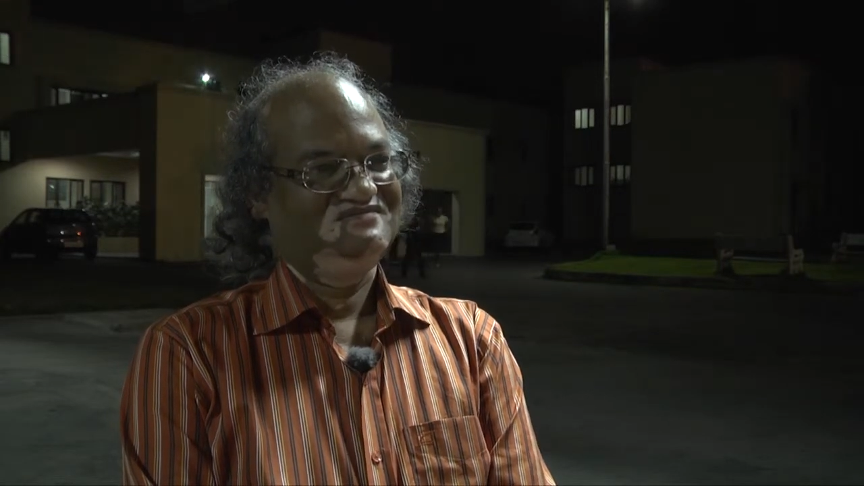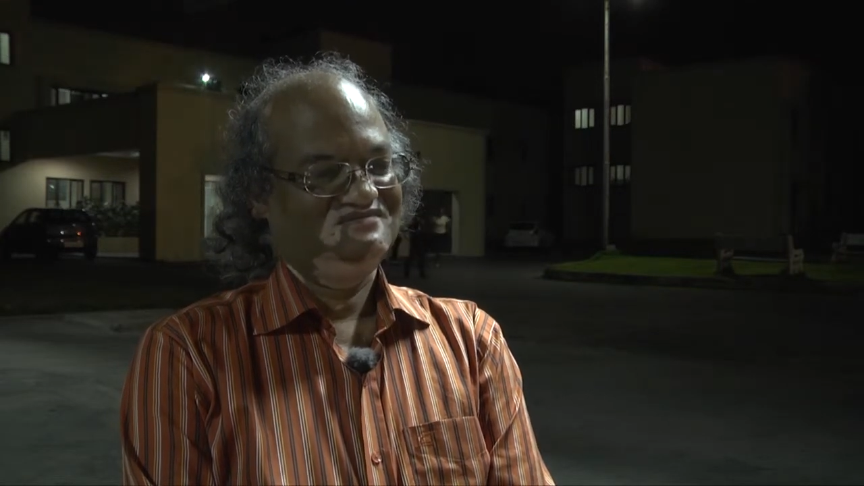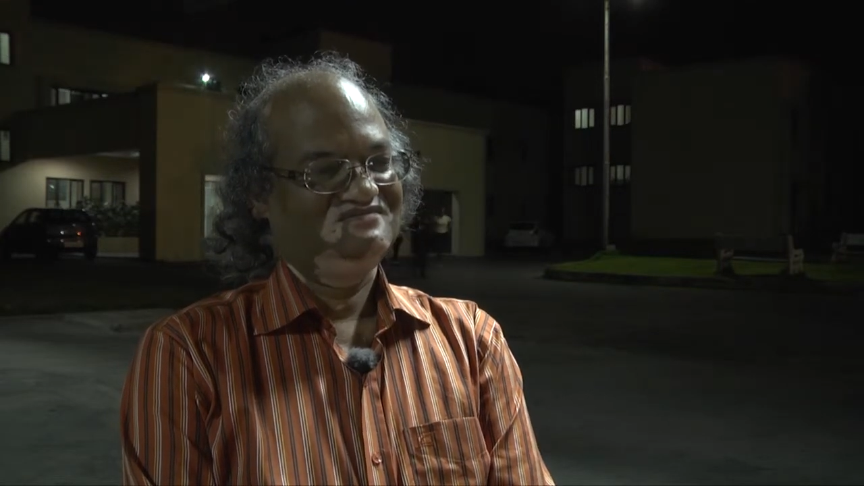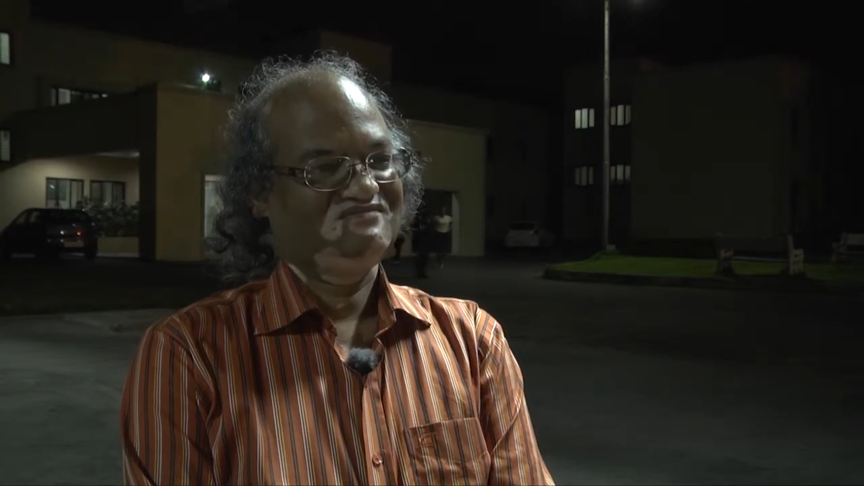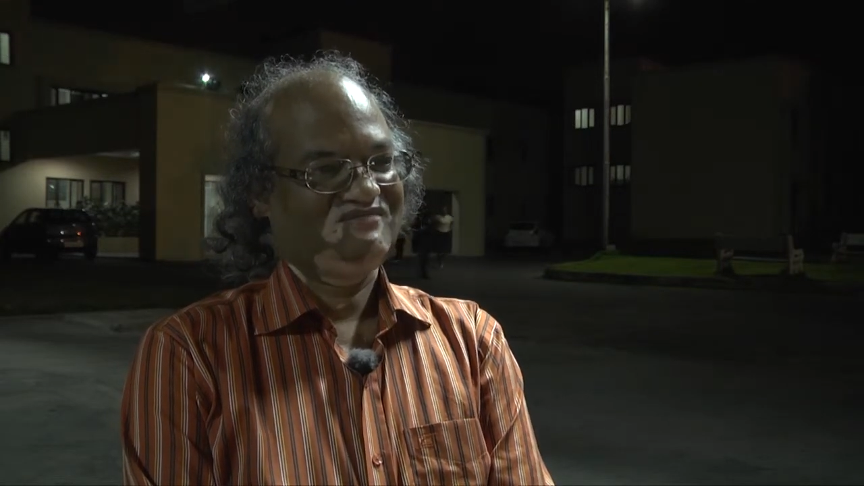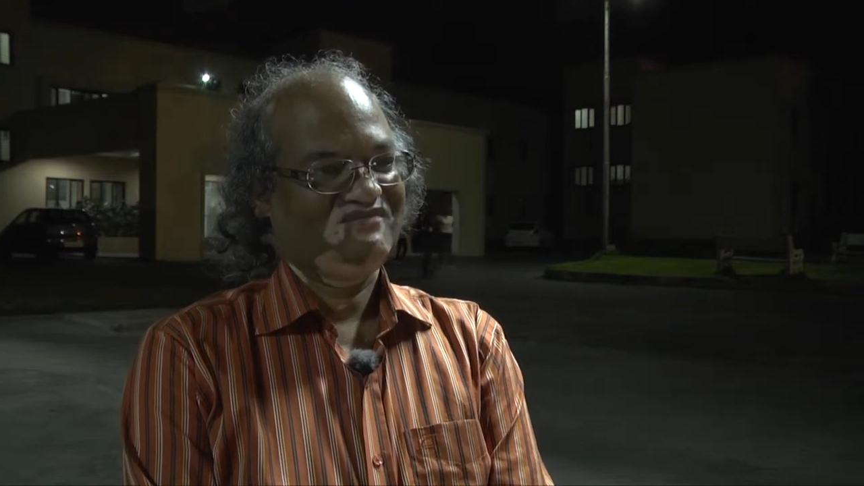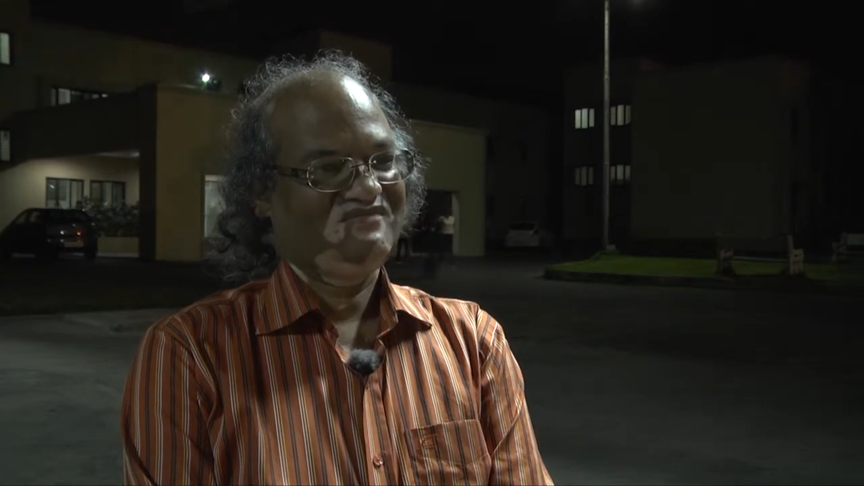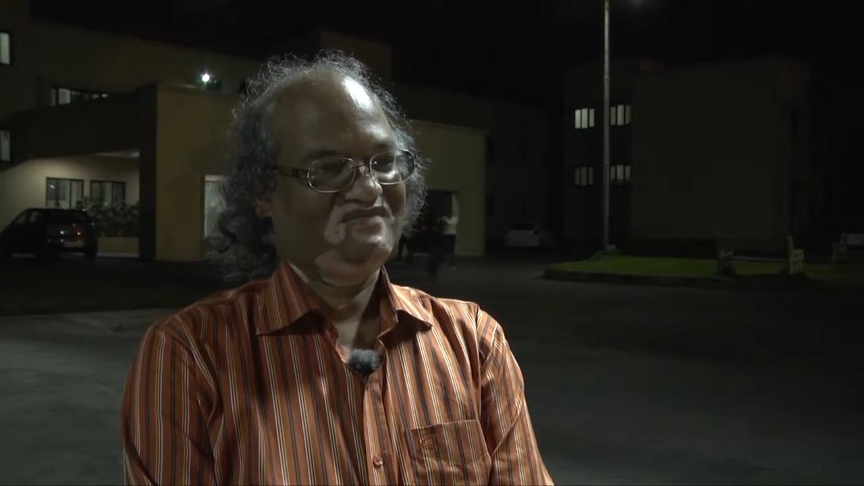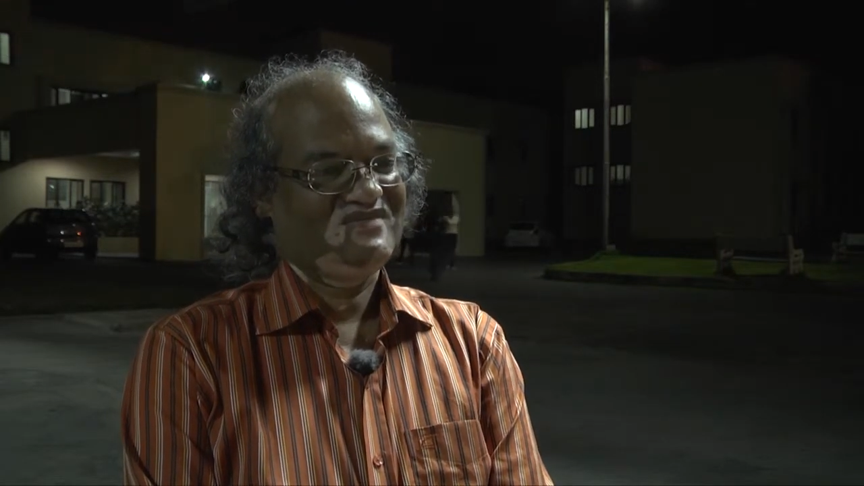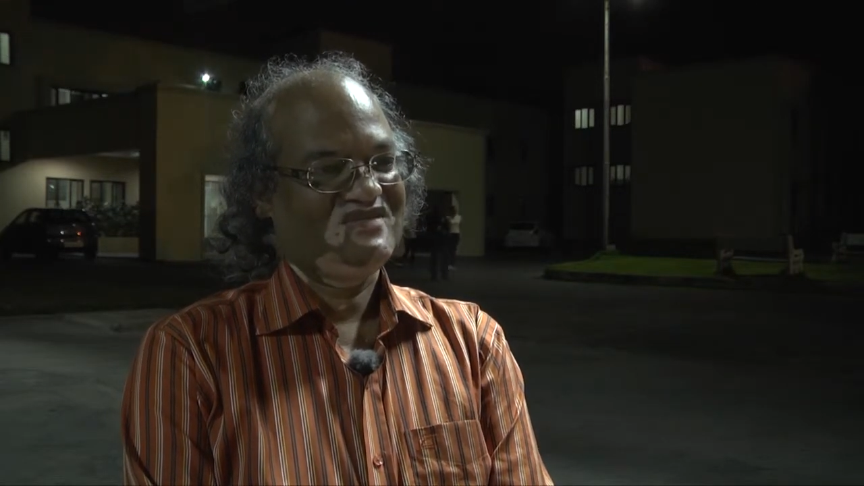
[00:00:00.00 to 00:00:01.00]
the
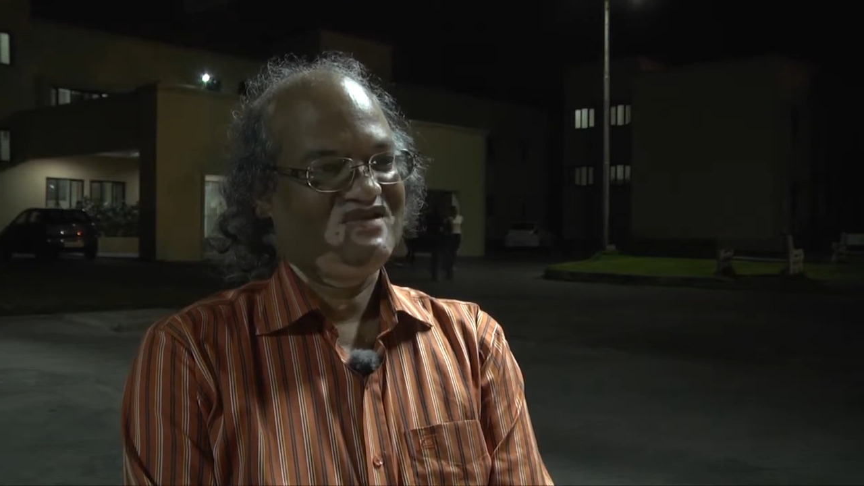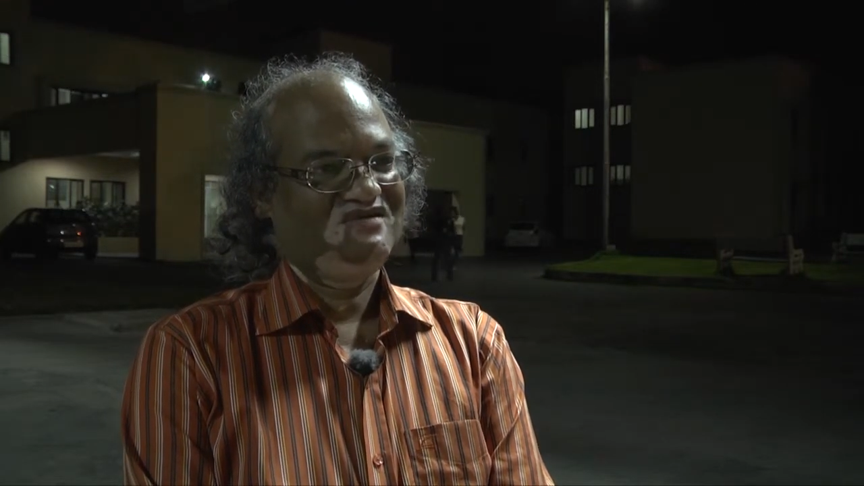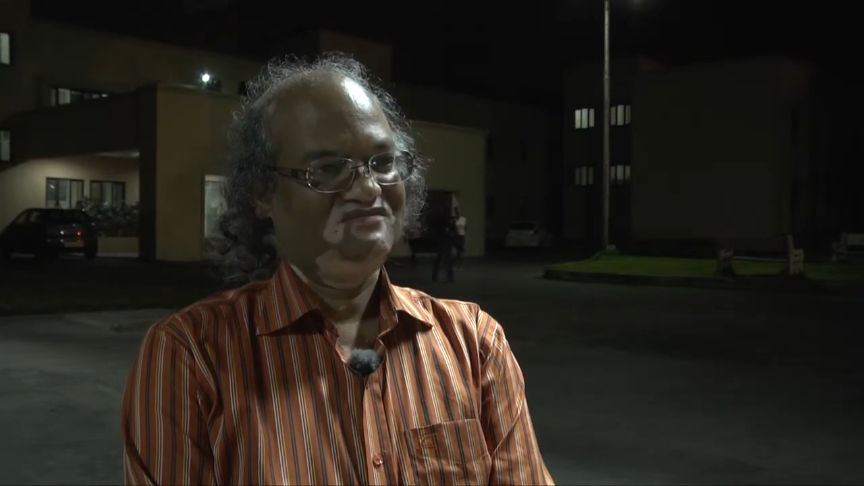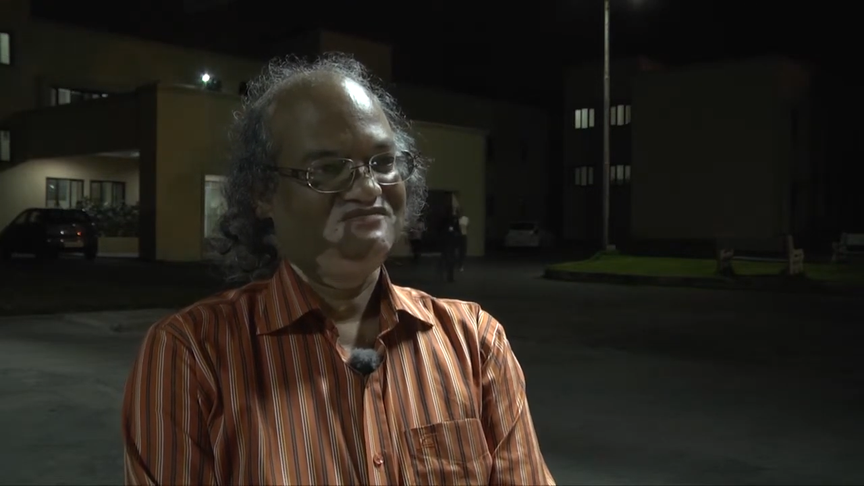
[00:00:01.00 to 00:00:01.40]
regional media